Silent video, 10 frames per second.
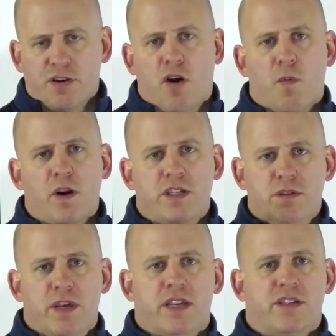your homework,
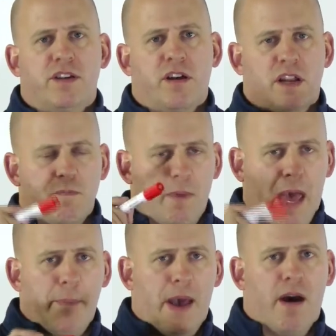do this. You're gonna
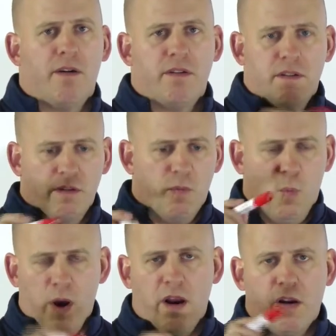map out
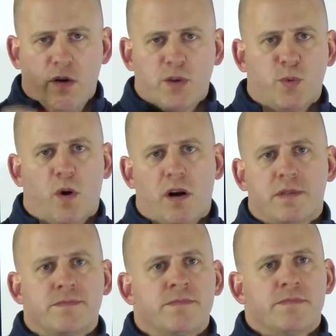where your goals
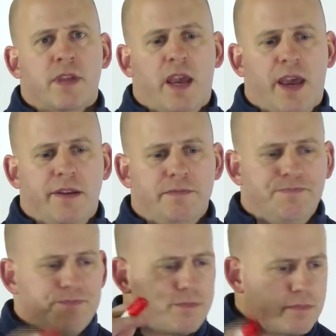were and
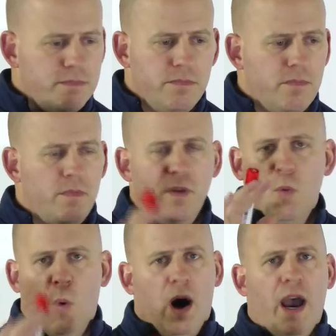
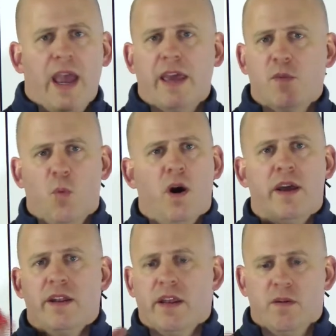why and
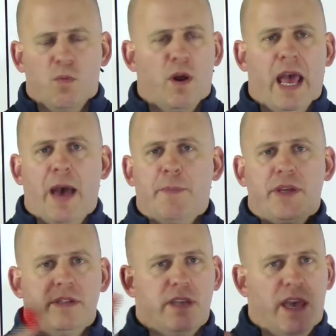what
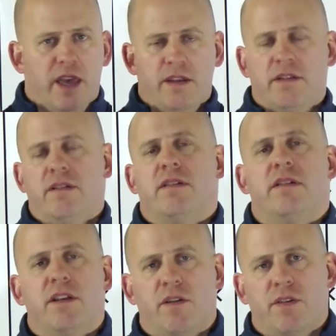happened, and
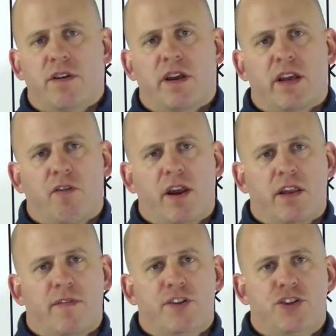you know, you're gonna create a
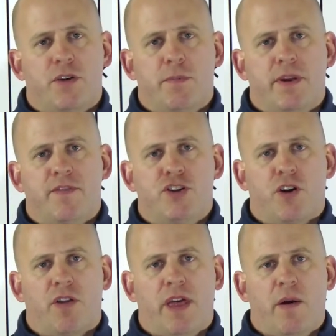little bit of a
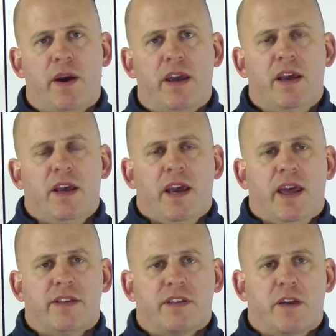journal that way,
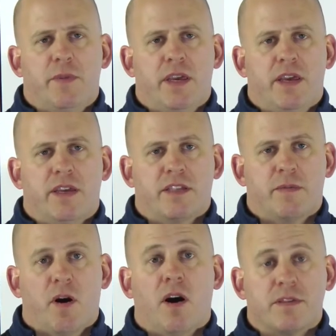and it's gonna be
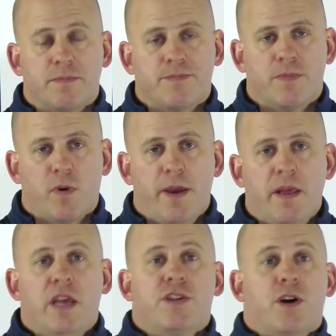awesome, okay?
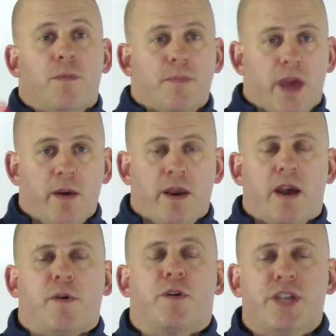So anyway,
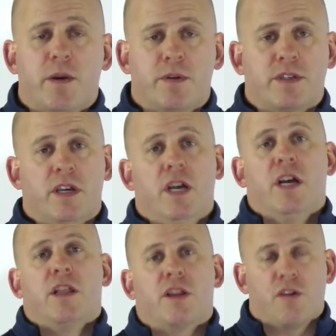I'm Coach Edwards,
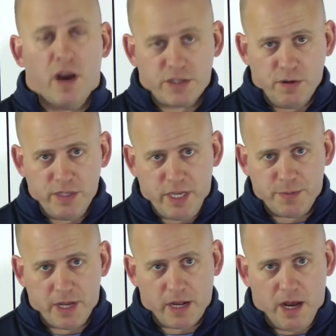
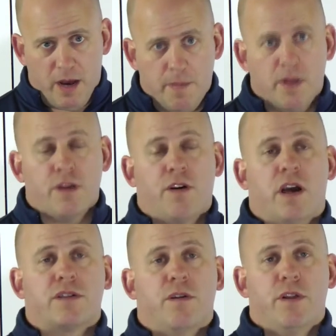lacrossegoalietips.com,
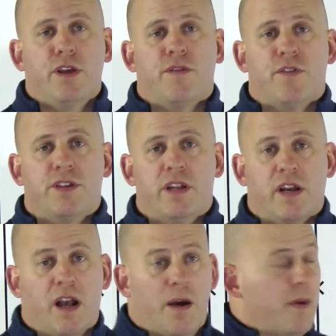
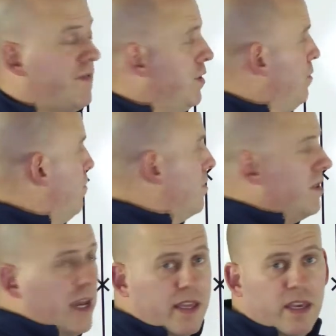lacrossegoalieuniversity.com. If you
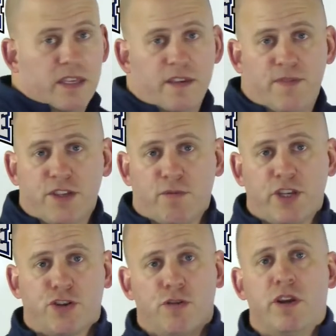like this, if this
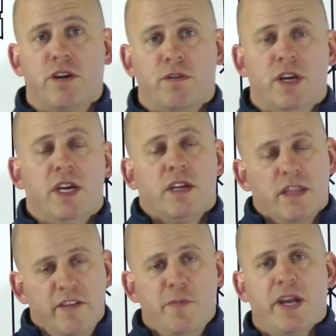rings true to you,
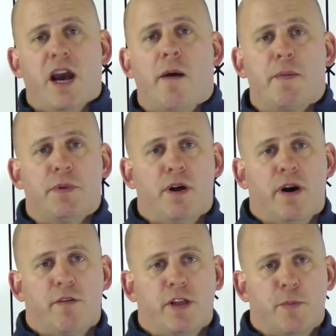leave me a comment below,
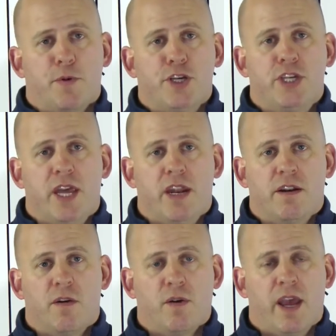I'd really appreciate
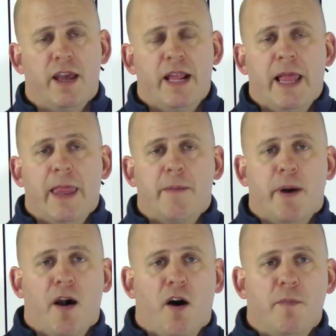it, okay? And
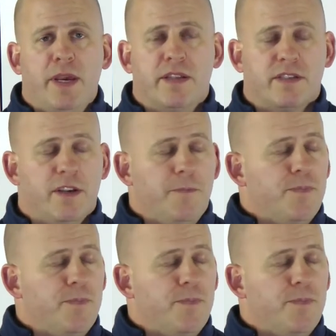by all means,